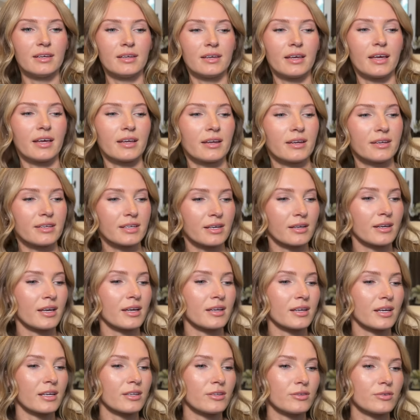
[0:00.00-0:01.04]
And again,
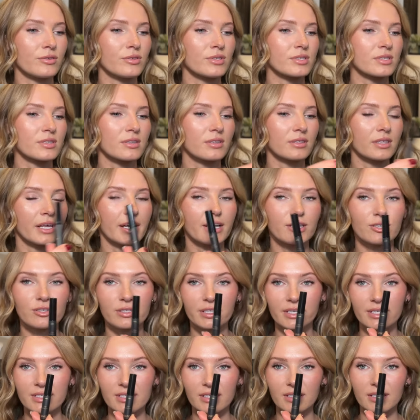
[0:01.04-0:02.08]
I use the Lash
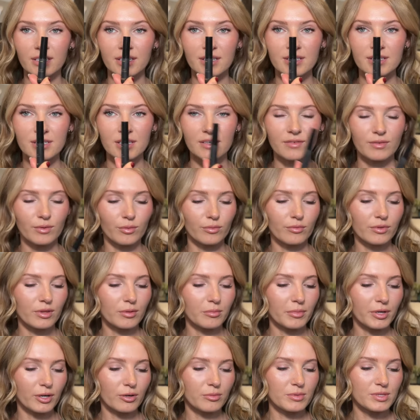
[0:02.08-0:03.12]
Links adhesive, the one with the
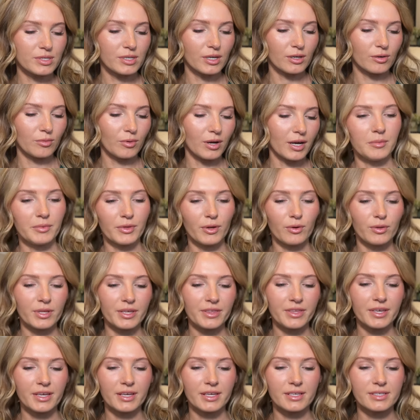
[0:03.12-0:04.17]
micro mascara wand. The only
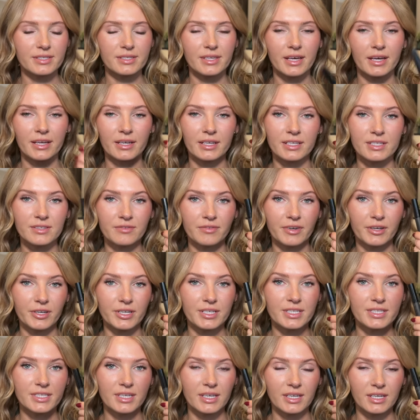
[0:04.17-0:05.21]
thing is that it's very
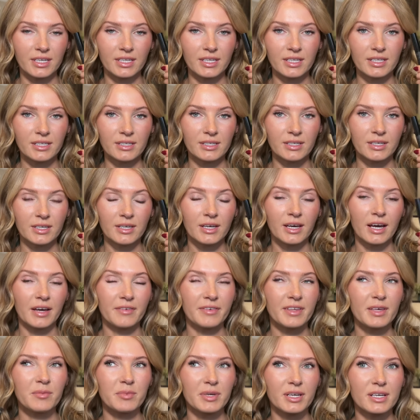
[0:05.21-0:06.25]
sticky. I
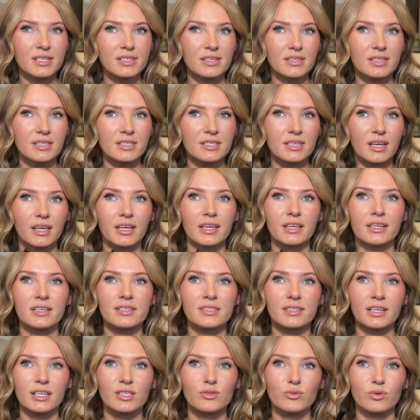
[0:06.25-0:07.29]
feel like because of the stickiness,
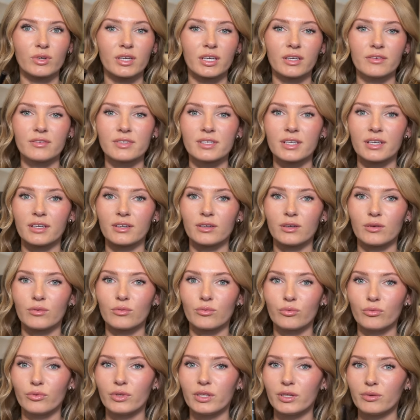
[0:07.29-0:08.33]
that's what gives it
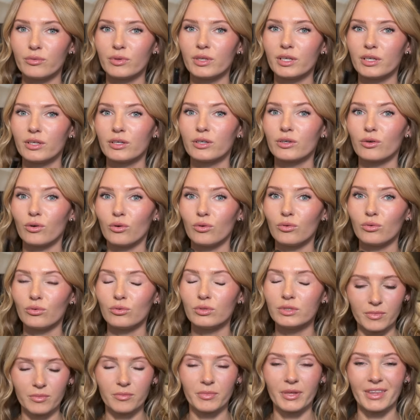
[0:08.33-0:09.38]
really, really good hold.
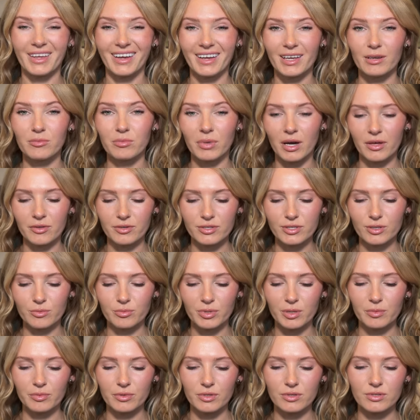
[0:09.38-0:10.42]
But that can bother some
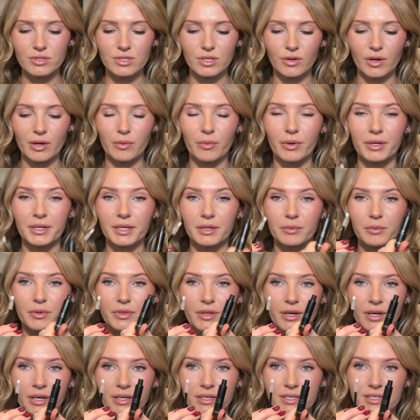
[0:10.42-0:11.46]
people. So I went in with
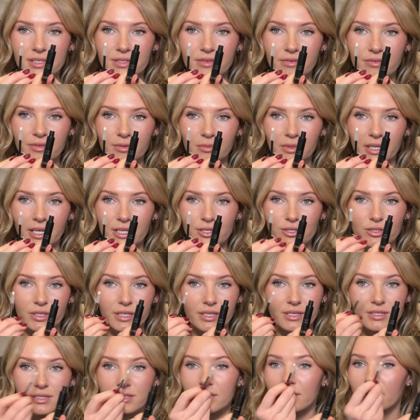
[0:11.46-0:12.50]
Ice from Lash
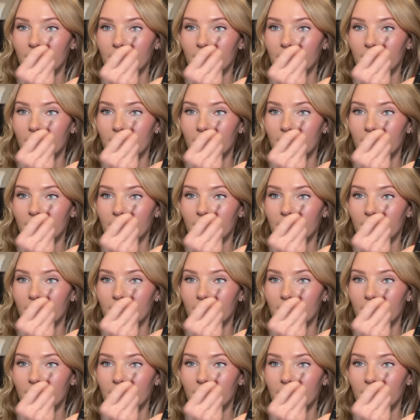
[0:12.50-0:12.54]
Links.